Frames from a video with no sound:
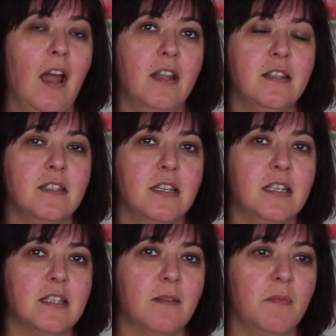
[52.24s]
And
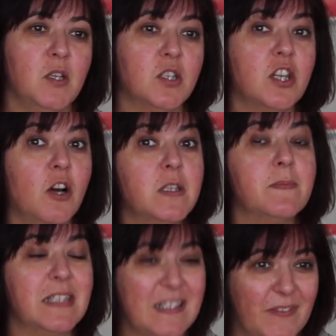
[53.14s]
it's the most
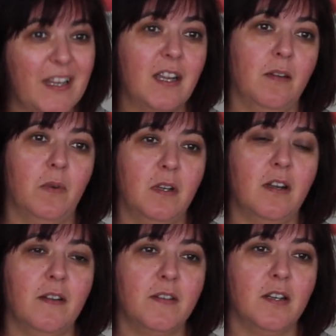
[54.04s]
child-specific one I've